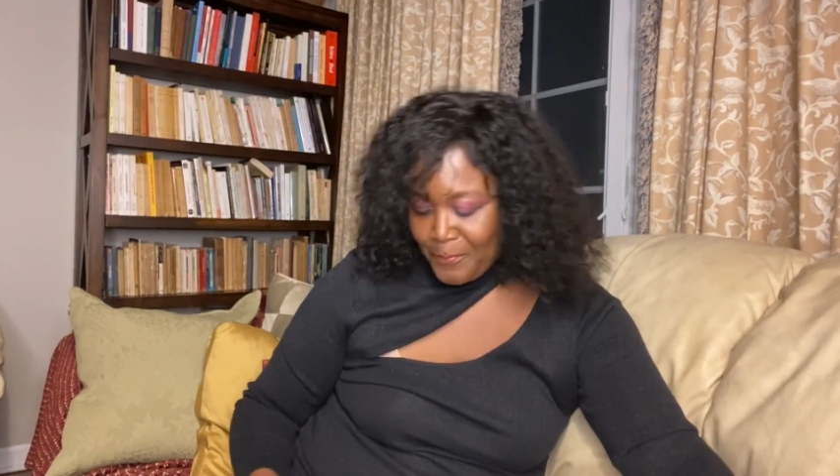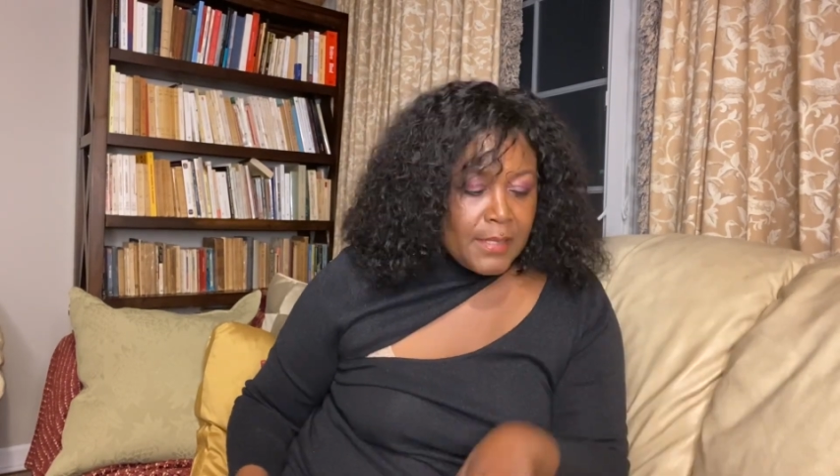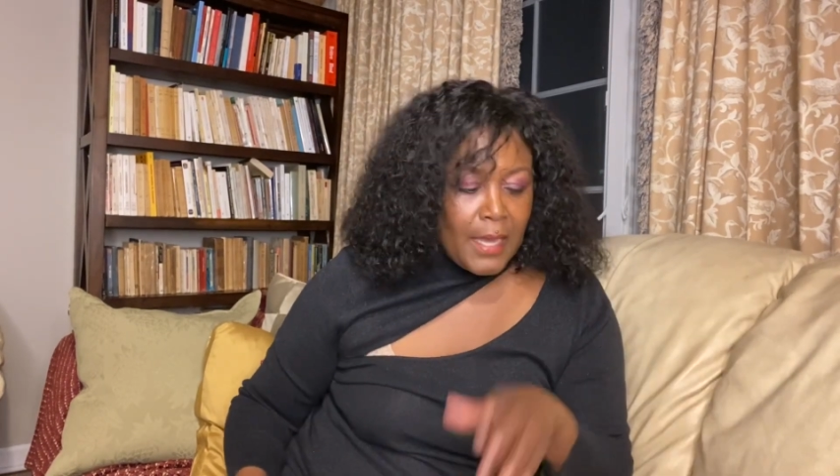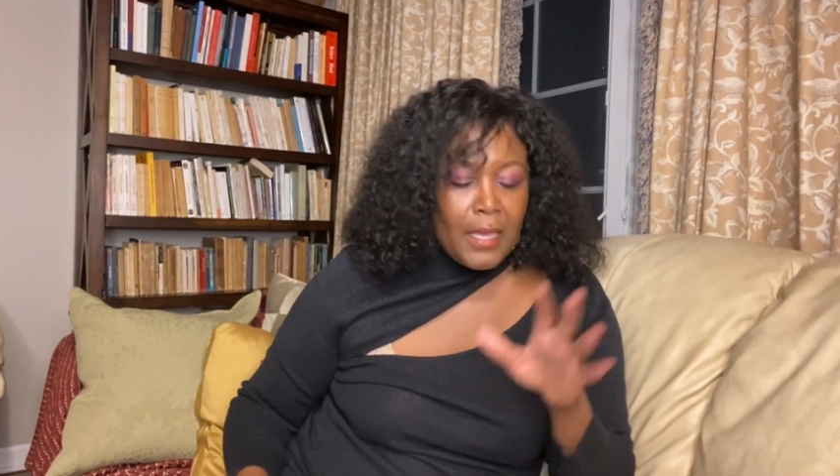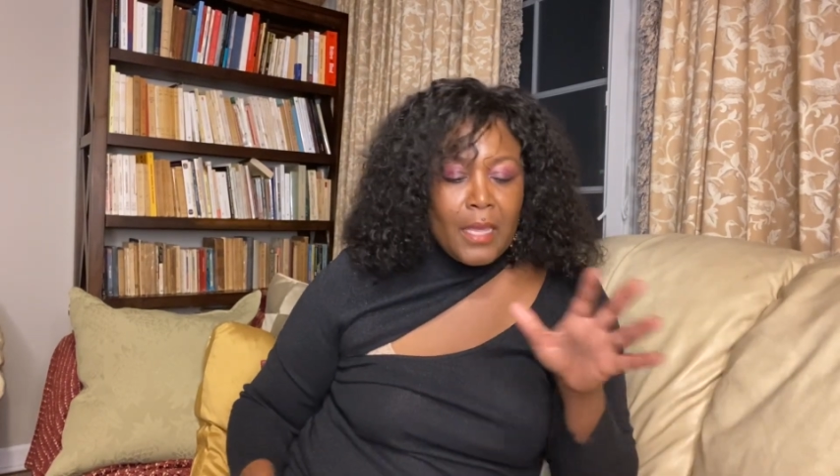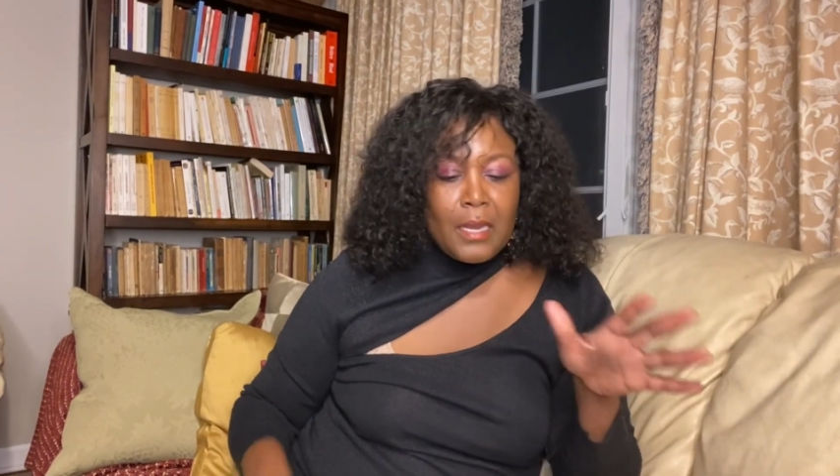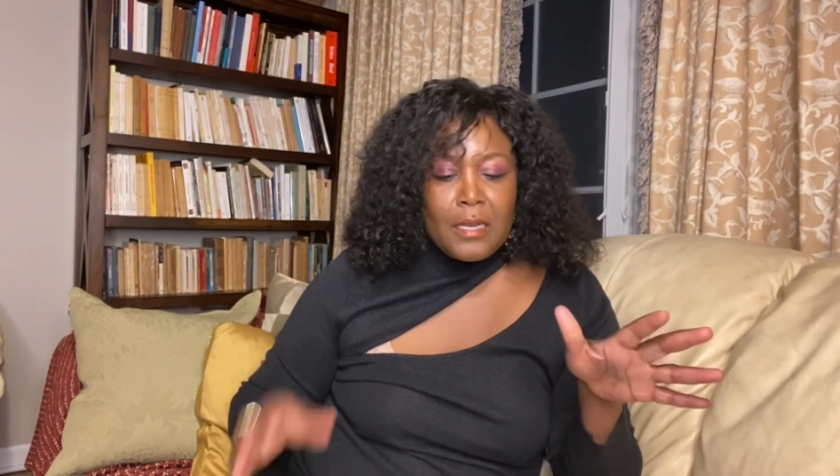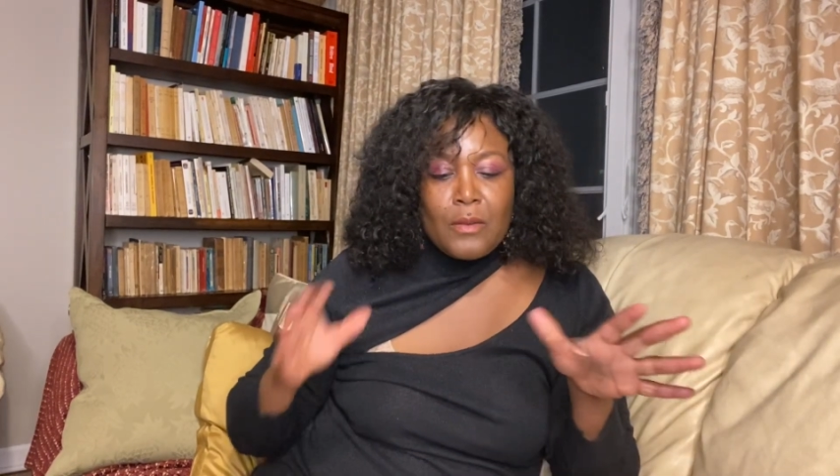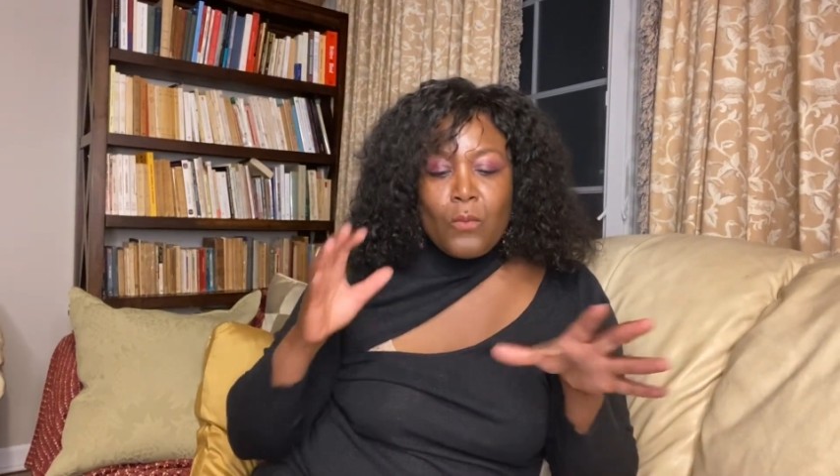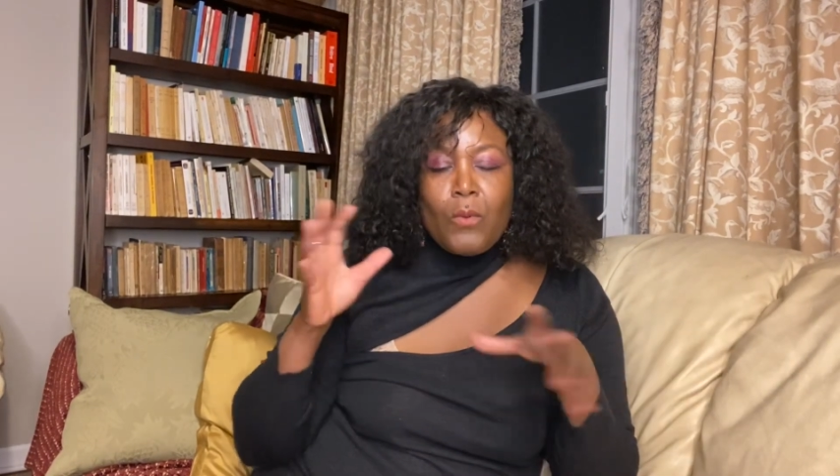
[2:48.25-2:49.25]

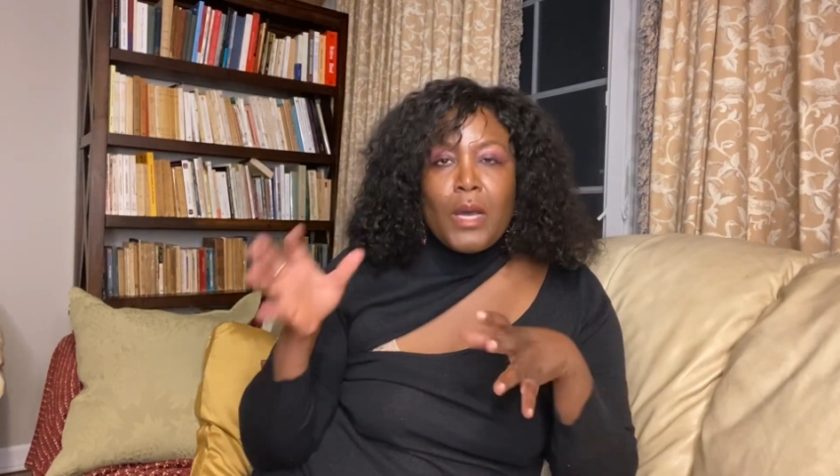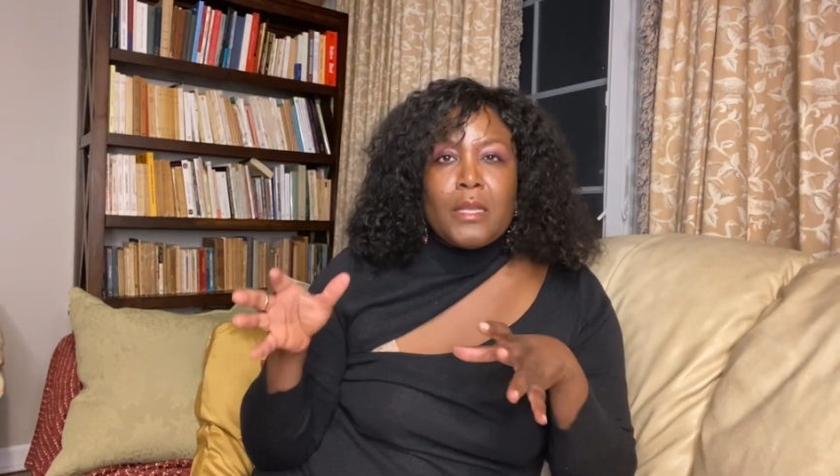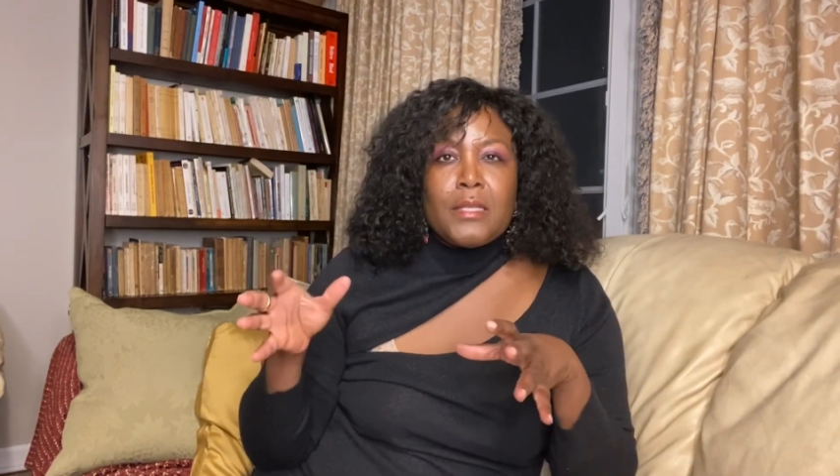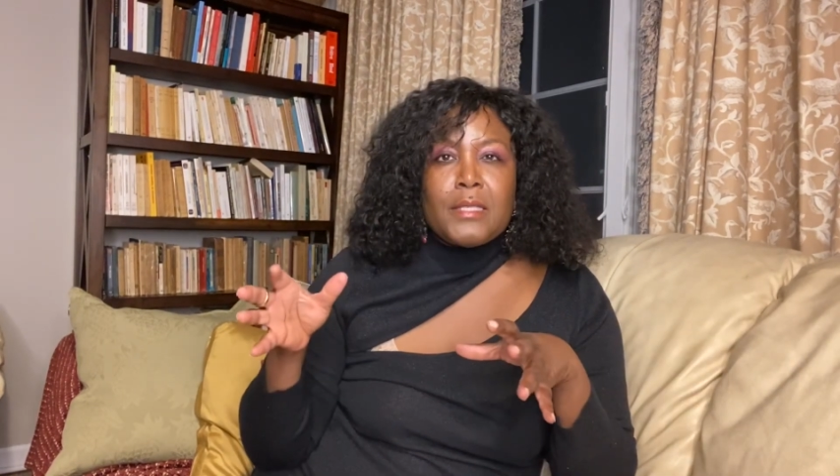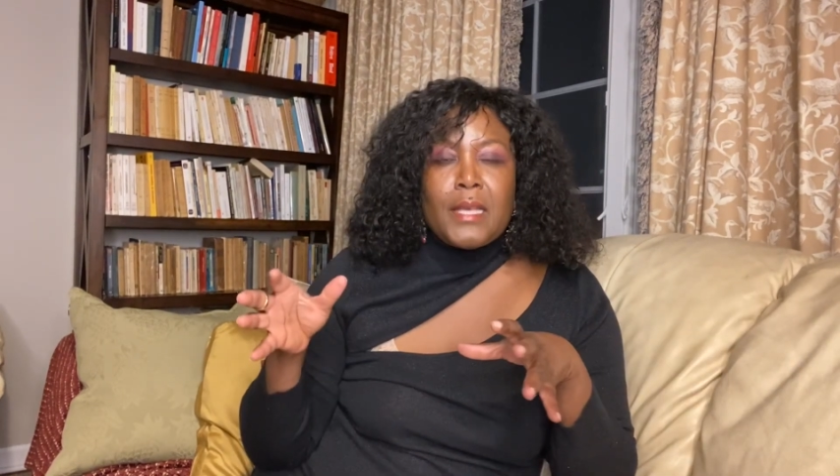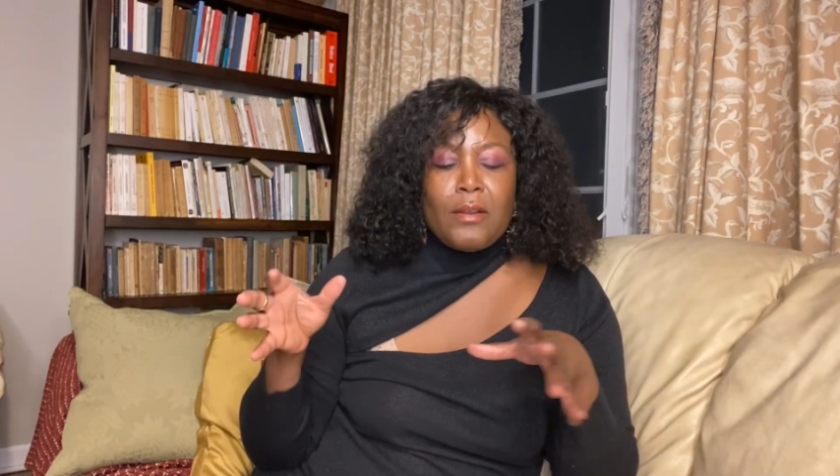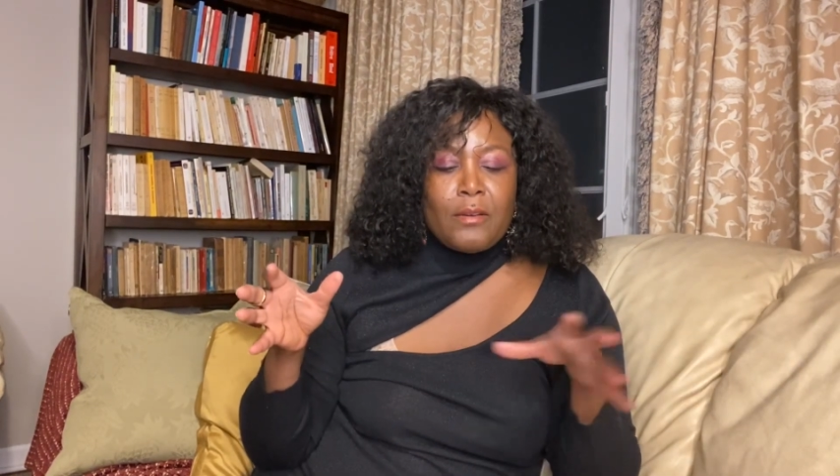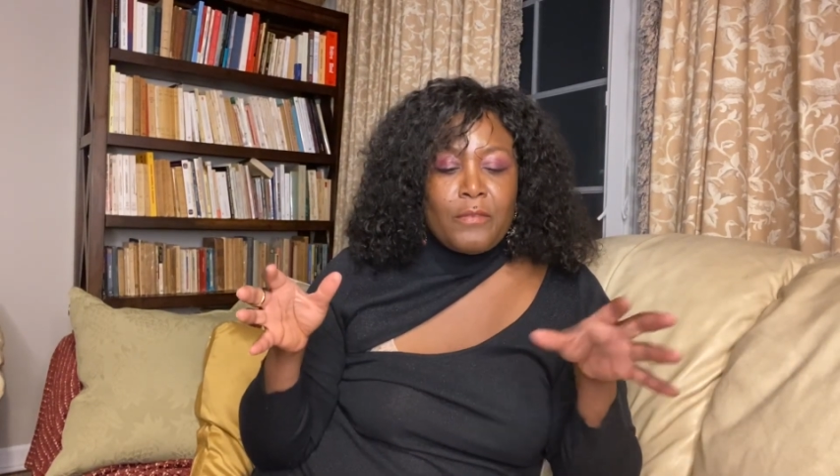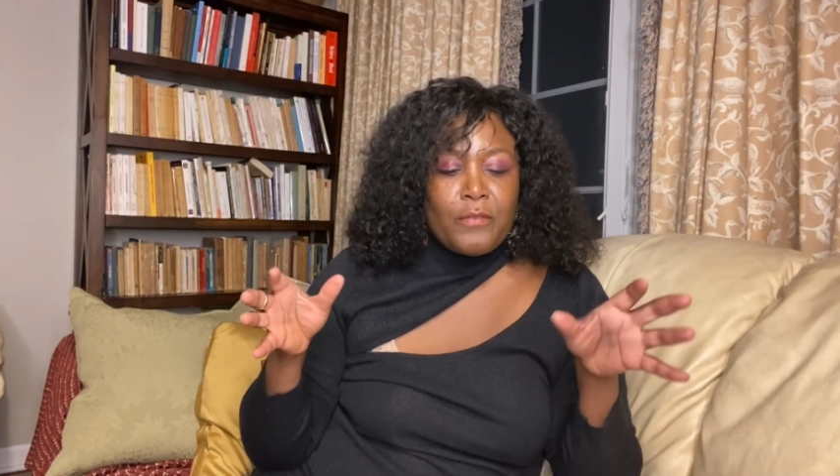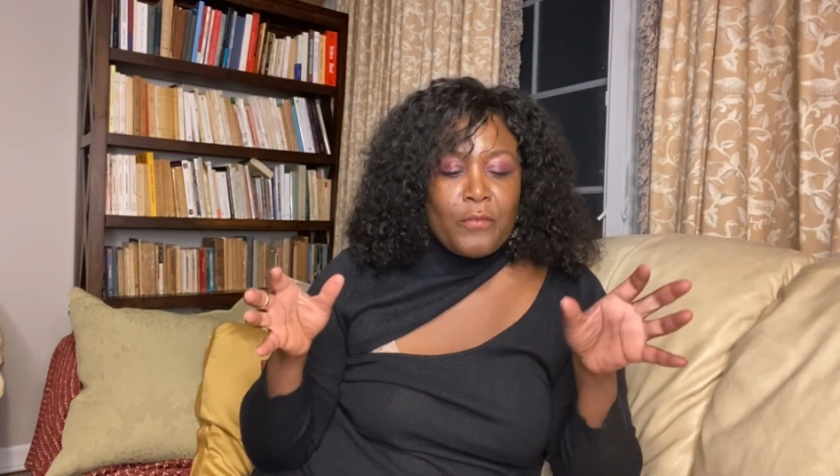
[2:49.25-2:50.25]
Second one set of